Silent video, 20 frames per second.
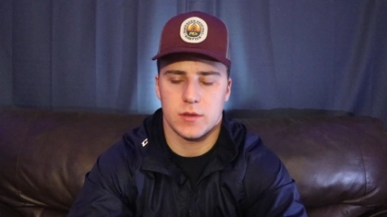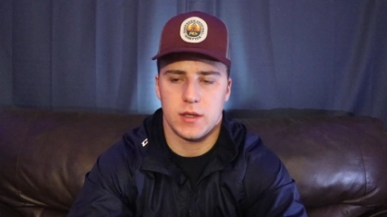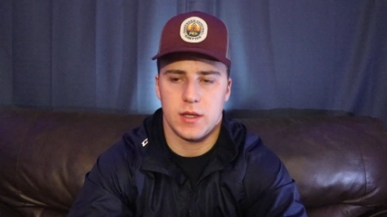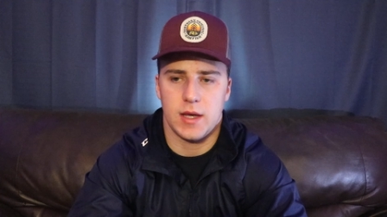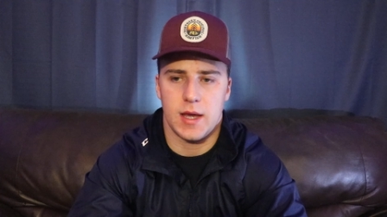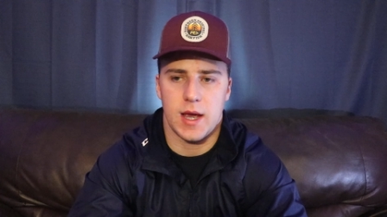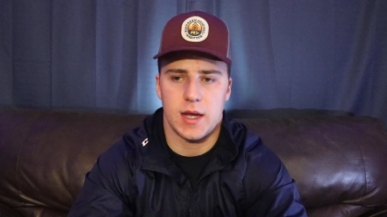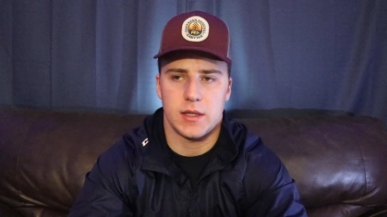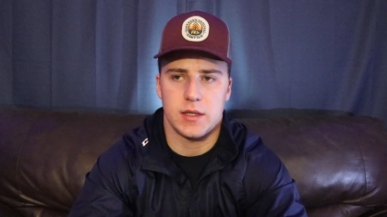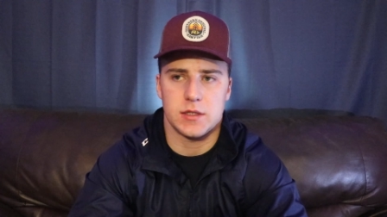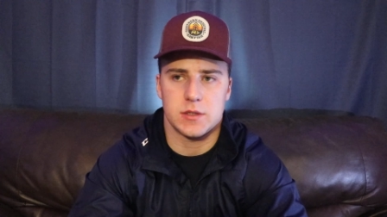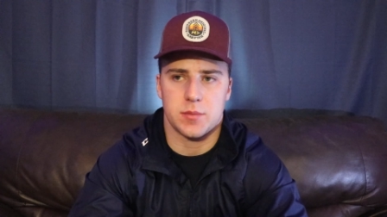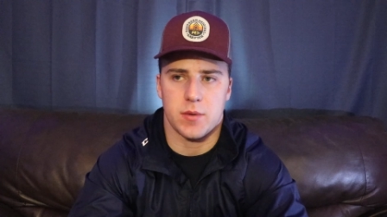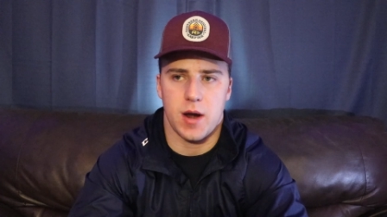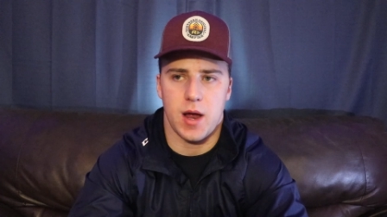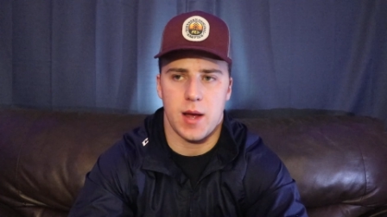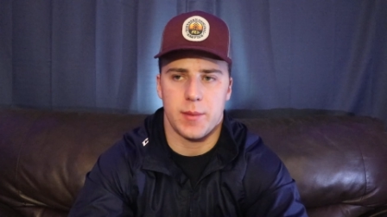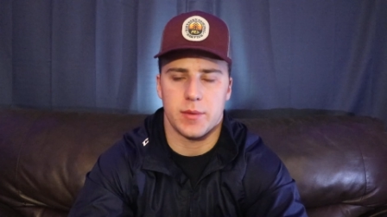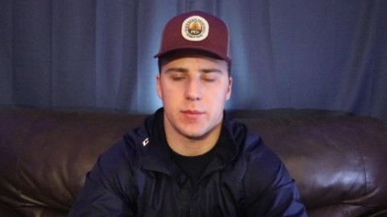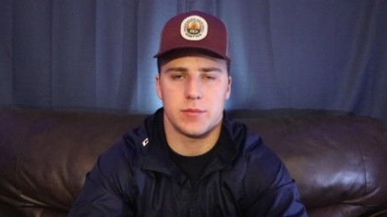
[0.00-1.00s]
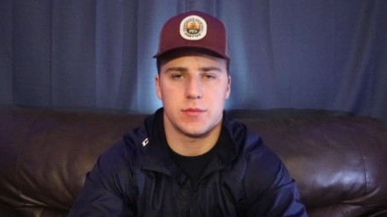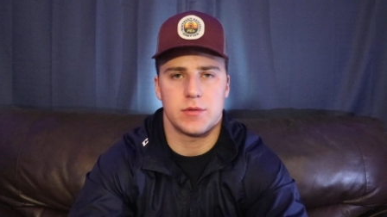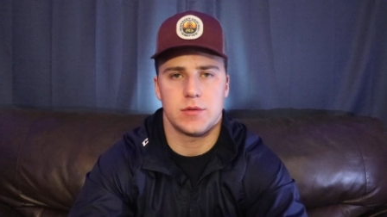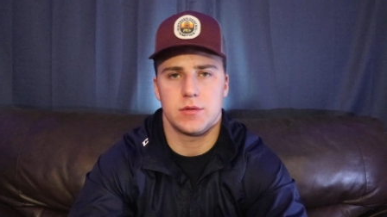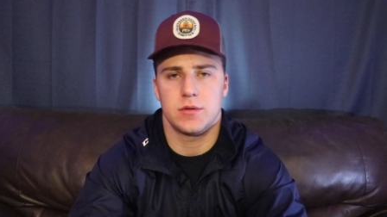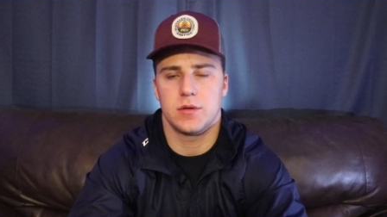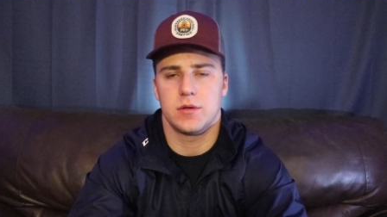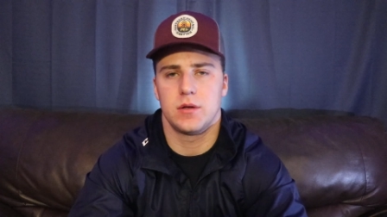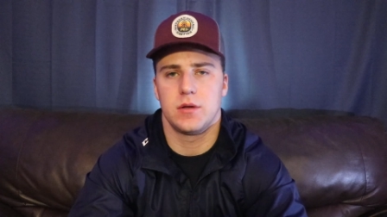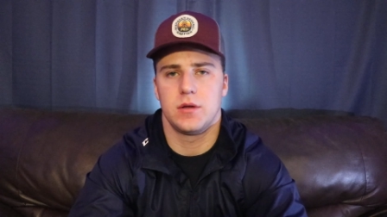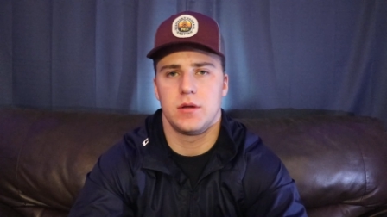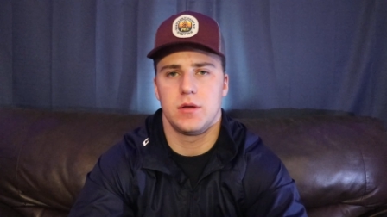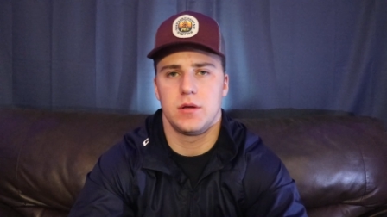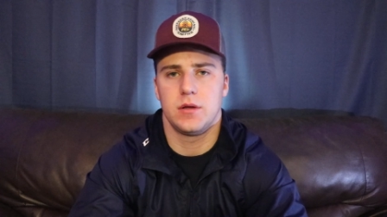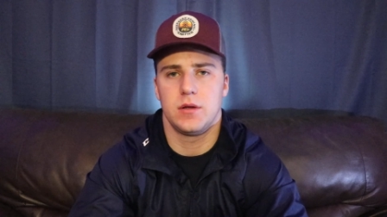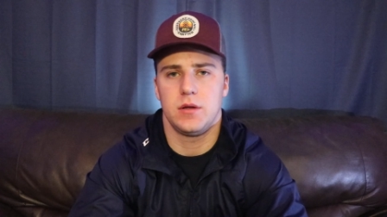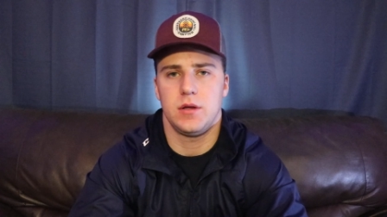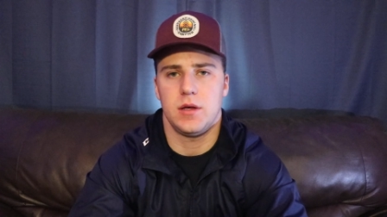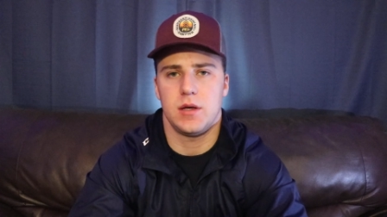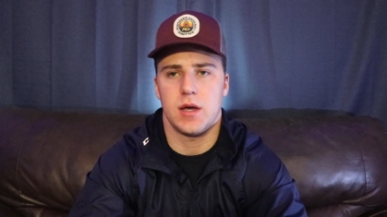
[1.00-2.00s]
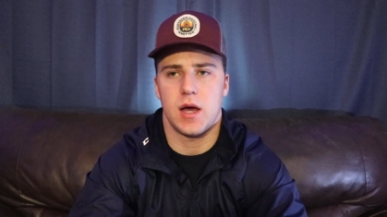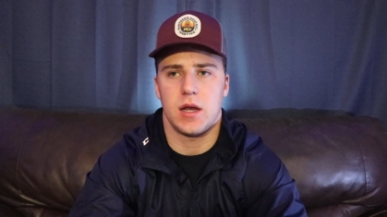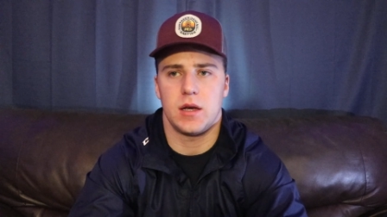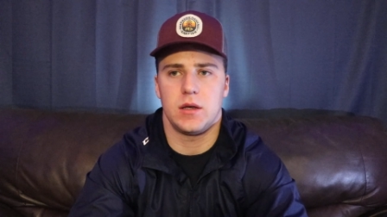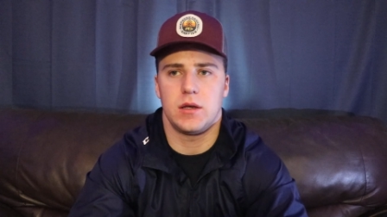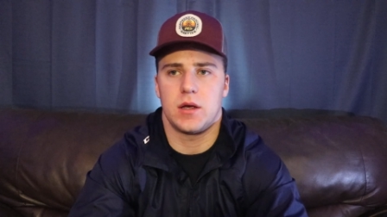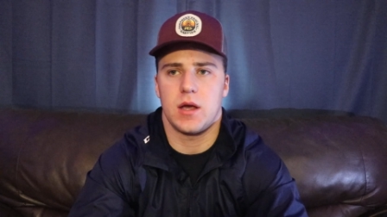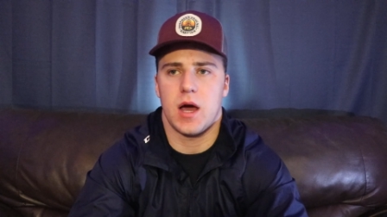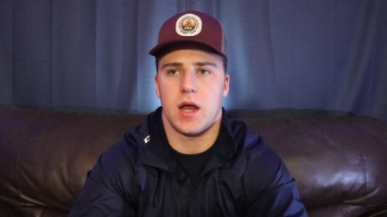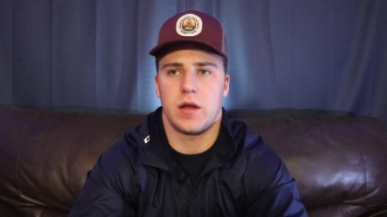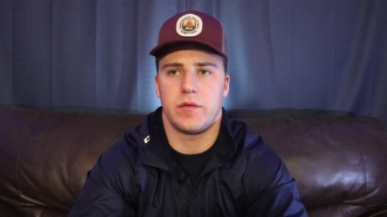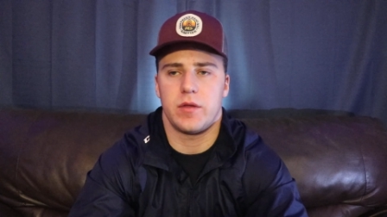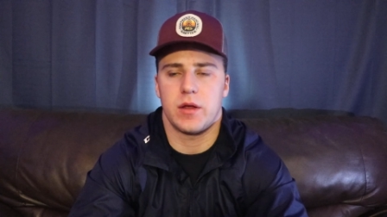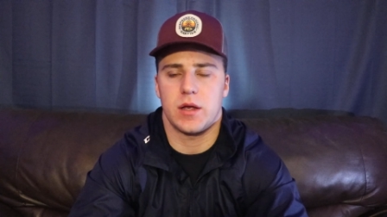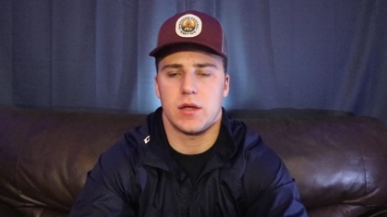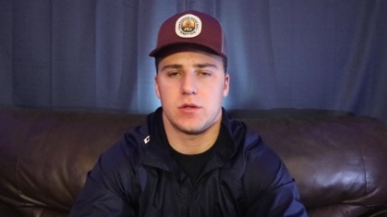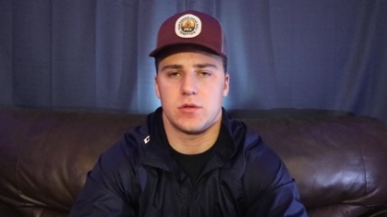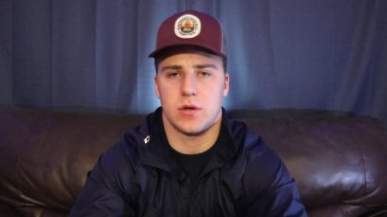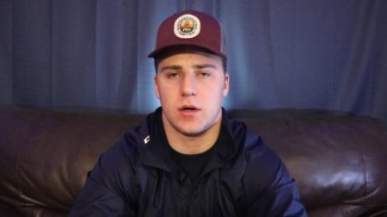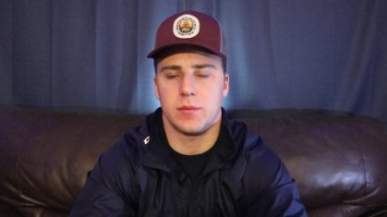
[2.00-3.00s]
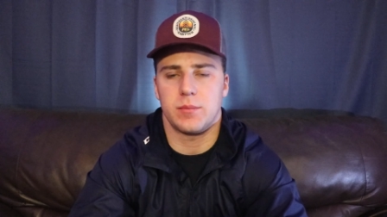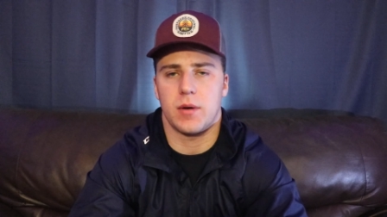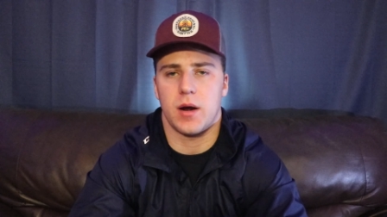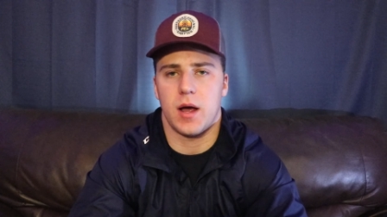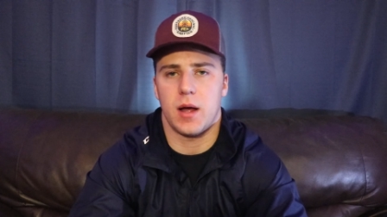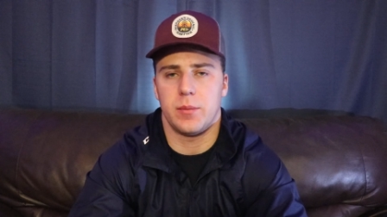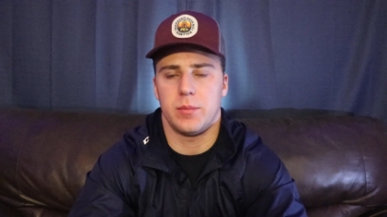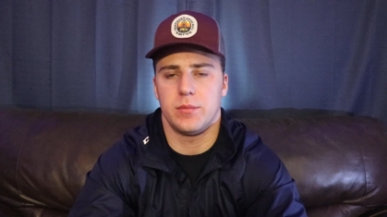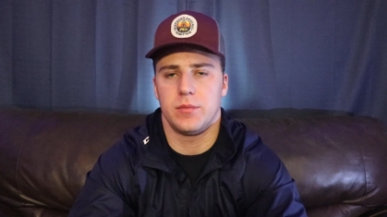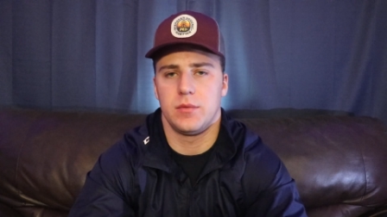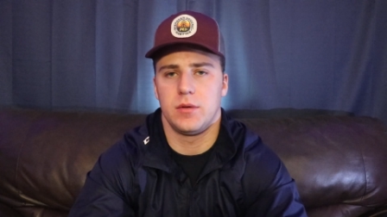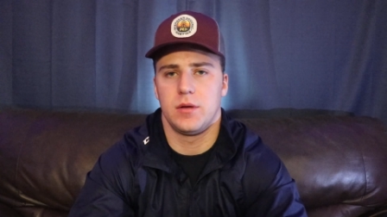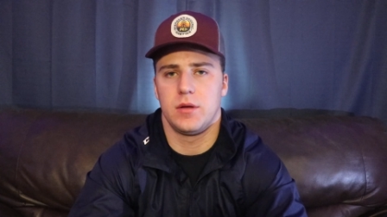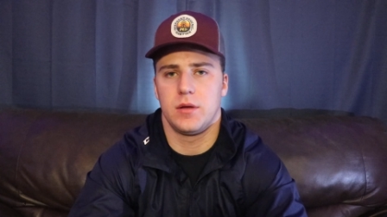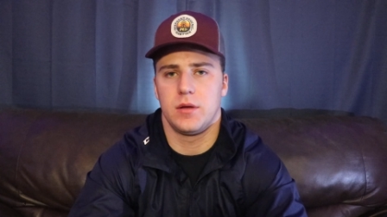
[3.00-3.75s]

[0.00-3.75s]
he had these problems. He got into kind of like a drug problem.